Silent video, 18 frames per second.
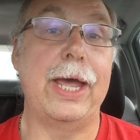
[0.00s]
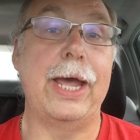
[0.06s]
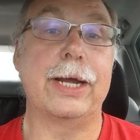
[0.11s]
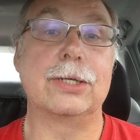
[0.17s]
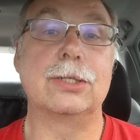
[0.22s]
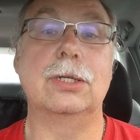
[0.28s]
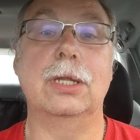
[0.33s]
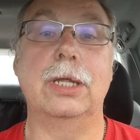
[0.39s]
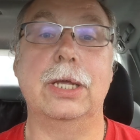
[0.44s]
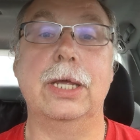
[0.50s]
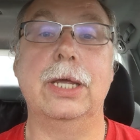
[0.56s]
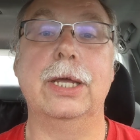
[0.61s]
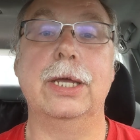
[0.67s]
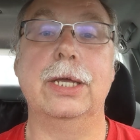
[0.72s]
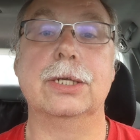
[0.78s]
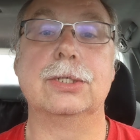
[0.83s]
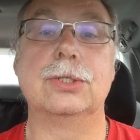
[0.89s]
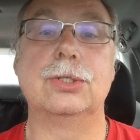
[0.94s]
actually
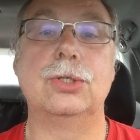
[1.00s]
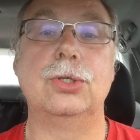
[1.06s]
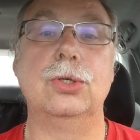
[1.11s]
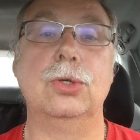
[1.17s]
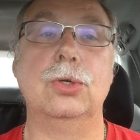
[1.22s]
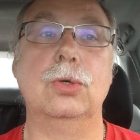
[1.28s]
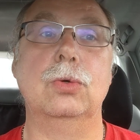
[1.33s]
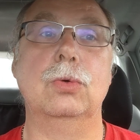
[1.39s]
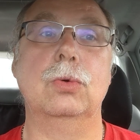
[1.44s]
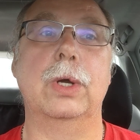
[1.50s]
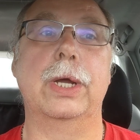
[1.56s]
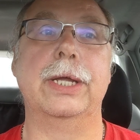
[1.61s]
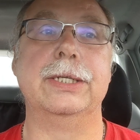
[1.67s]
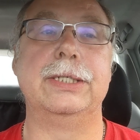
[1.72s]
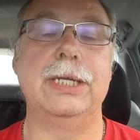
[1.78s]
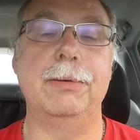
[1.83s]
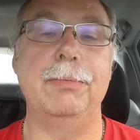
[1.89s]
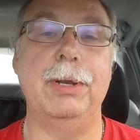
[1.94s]
is to
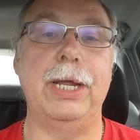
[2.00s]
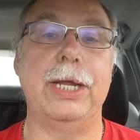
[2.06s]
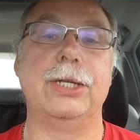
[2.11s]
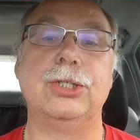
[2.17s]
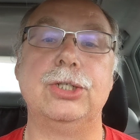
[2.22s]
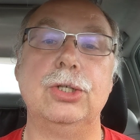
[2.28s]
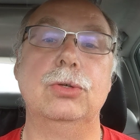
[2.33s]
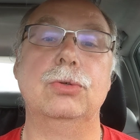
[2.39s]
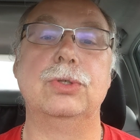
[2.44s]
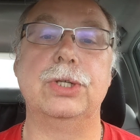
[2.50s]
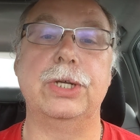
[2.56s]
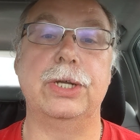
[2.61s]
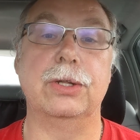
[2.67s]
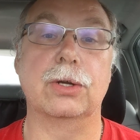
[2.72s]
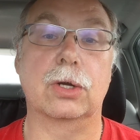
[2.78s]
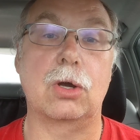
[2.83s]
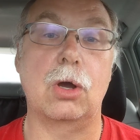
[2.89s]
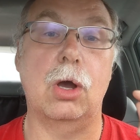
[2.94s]
intimidate you, to
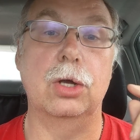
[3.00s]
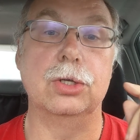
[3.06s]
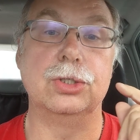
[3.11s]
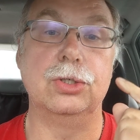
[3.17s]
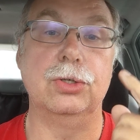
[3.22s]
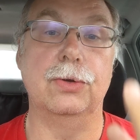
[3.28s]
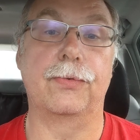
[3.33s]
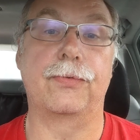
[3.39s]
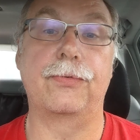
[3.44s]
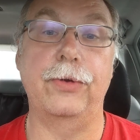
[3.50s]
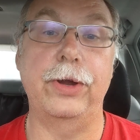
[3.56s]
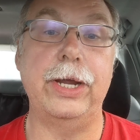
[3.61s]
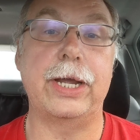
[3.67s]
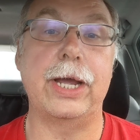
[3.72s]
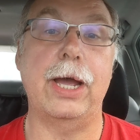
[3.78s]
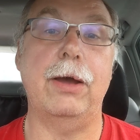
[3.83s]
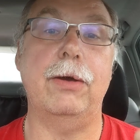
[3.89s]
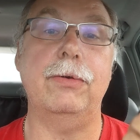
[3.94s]
either cause you to
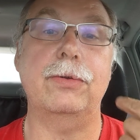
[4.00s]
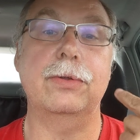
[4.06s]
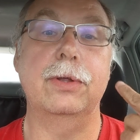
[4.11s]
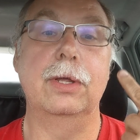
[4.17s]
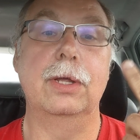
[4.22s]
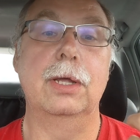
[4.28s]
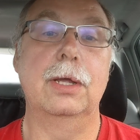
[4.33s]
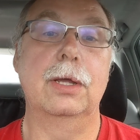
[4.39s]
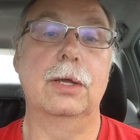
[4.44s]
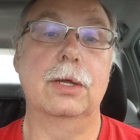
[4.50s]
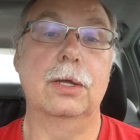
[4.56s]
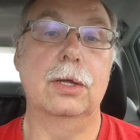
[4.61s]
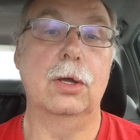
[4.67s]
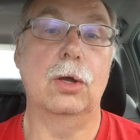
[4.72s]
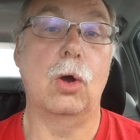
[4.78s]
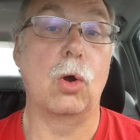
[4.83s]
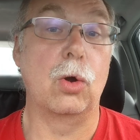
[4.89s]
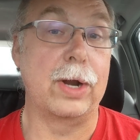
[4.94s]
freak out
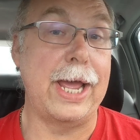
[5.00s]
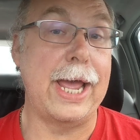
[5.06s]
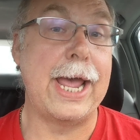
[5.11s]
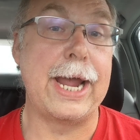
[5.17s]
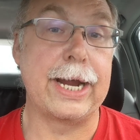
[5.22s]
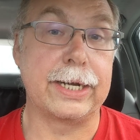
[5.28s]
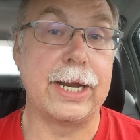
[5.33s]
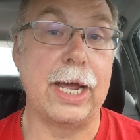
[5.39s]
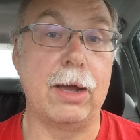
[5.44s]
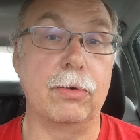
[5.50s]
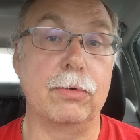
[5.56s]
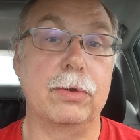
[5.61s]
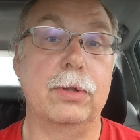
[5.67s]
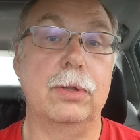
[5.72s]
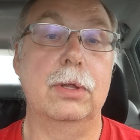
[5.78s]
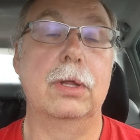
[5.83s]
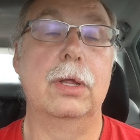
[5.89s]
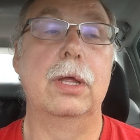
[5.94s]
or to act out.
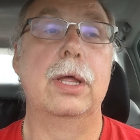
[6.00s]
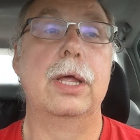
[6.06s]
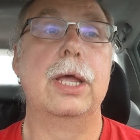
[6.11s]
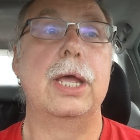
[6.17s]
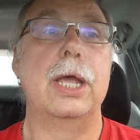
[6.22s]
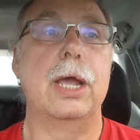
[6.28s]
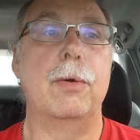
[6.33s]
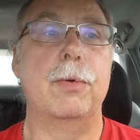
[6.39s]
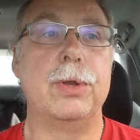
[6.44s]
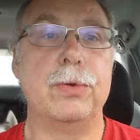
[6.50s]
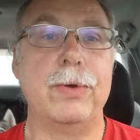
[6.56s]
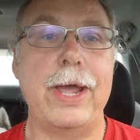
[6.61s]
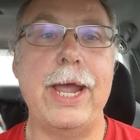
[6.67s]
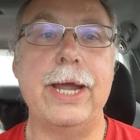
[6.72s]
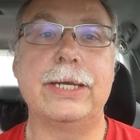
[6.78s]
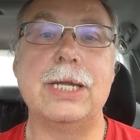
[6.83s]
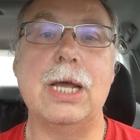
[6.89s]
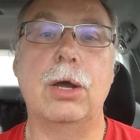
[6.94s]
And when you
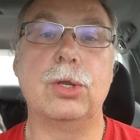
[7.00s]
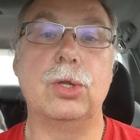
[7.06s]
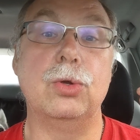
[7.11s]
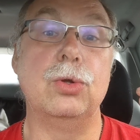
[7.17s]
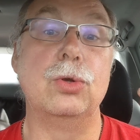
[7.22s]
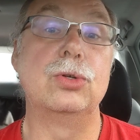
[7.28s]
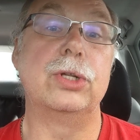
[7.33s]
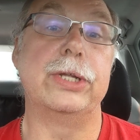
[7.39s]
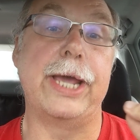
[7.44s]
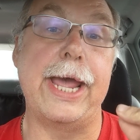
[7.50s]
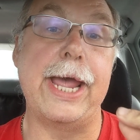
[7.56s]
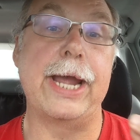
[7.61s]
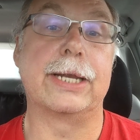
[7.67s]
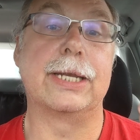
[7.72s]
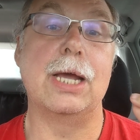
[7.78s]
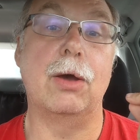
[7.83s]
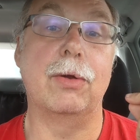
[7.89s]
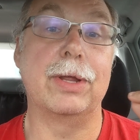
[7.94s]
act out, you usually
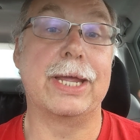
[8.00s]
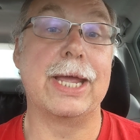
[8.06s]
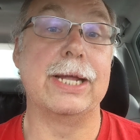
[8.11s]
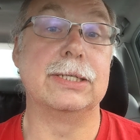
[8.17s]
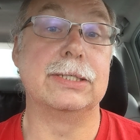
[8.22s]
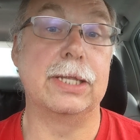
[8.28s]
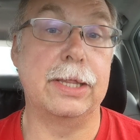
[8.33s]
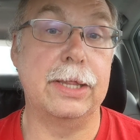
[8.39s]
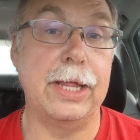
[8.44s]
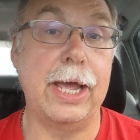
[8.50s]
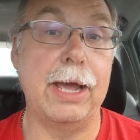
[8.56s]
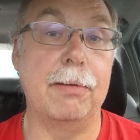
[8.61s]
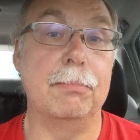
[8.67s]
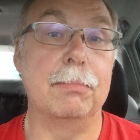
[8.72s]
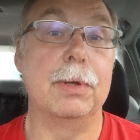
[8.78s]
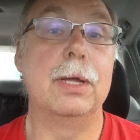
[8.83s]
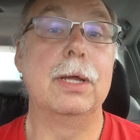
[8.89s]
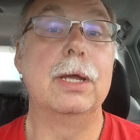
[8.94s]
act out against
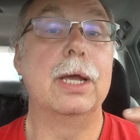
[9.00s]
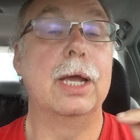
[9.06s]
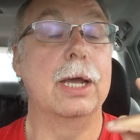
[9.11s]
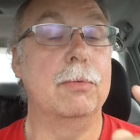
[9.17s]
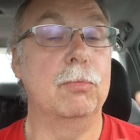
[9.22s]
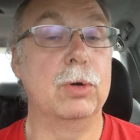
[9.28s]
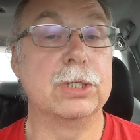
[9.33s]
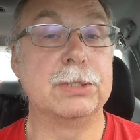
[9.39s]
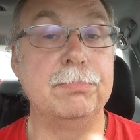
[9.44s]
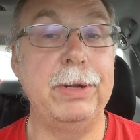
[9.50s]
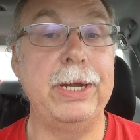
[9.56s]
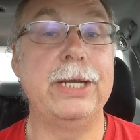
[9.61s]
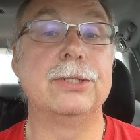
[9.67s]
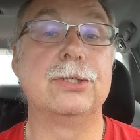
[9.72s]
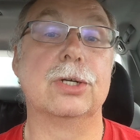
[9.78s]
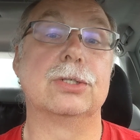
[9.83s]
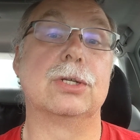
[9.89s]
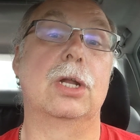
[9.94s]
them, which
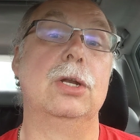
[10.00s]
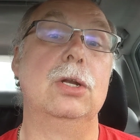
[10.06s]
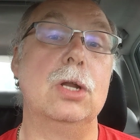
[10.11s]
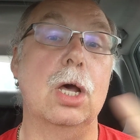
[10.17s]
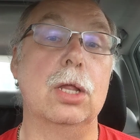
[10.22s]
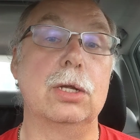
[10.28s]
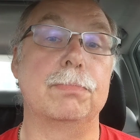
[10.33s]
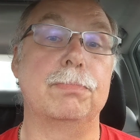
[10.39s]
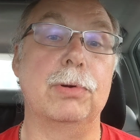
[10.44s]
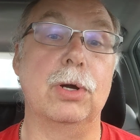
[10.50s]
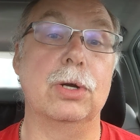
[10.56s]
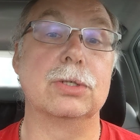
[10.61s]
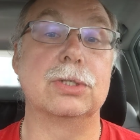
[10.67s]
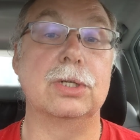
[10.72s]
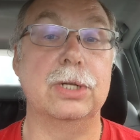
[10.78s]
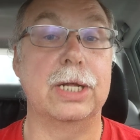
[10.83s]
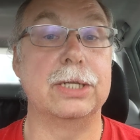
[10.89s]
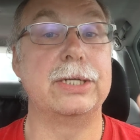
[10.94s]
means there's another
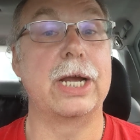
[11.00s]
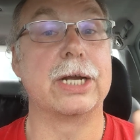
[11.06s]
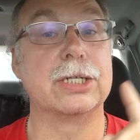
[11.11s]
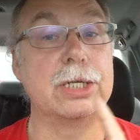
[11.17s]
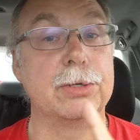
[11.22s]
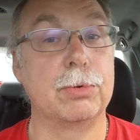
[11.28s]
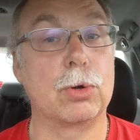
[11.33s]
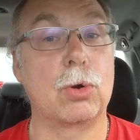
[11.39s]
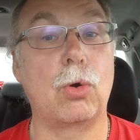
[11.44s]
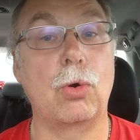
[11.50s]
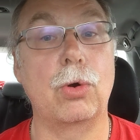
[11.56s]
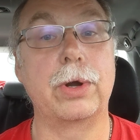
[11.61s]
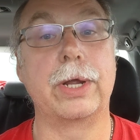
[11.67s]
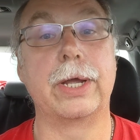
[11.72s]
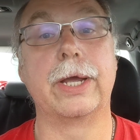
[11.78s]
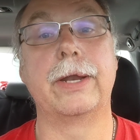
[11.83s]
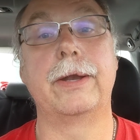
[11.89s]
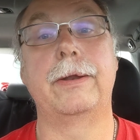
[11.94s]
person that's actually
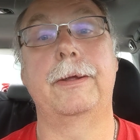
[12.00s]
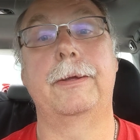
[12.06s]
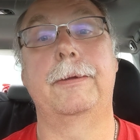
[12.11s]
recording it.